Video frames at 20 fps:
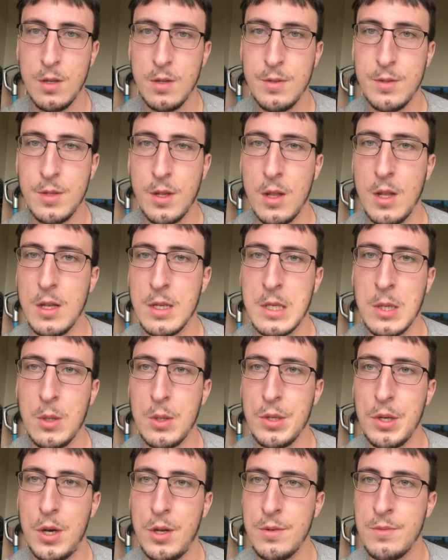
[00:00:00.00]
The Little
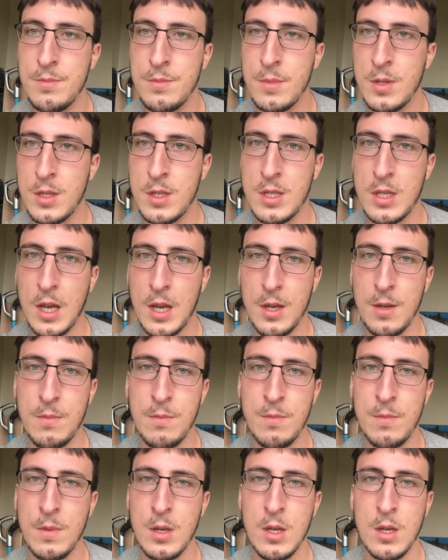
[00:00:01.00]
Don is staying.
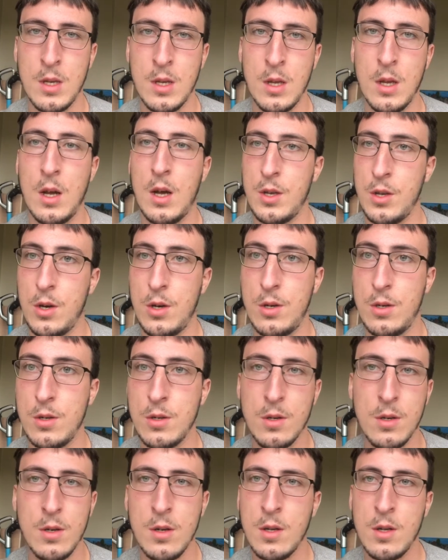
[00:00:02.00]
I know,
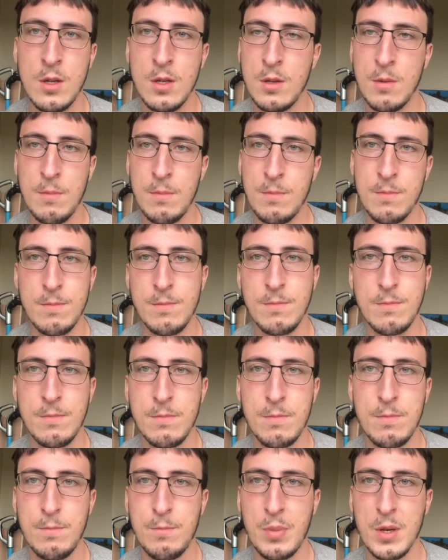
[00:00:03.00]

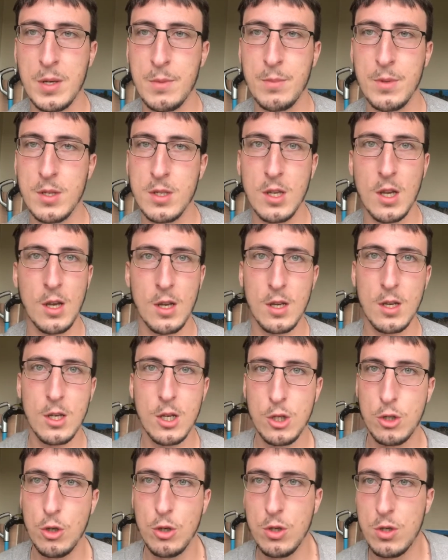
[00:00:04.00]
big mistake. I
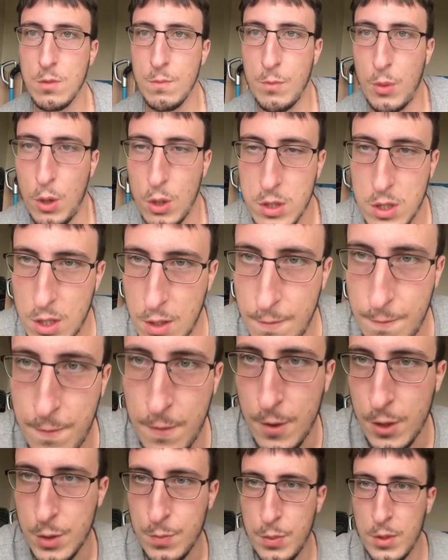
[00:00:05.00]
shouldn't have bought it in
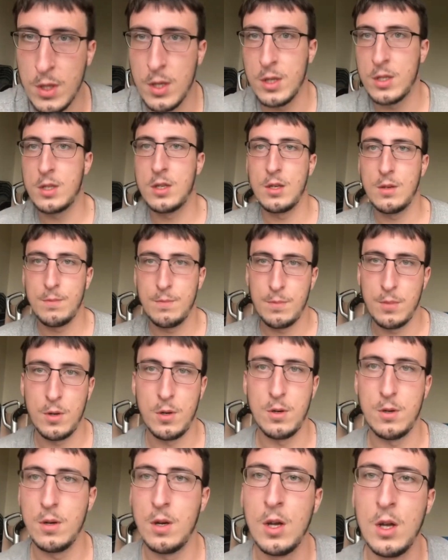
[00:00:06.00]
first place, but
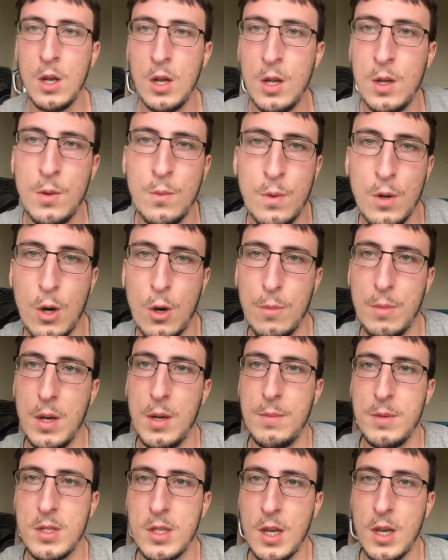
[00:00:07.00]
we all make
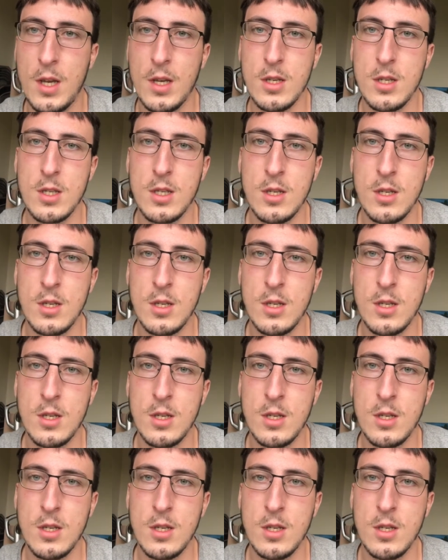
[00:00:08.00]
mistakes.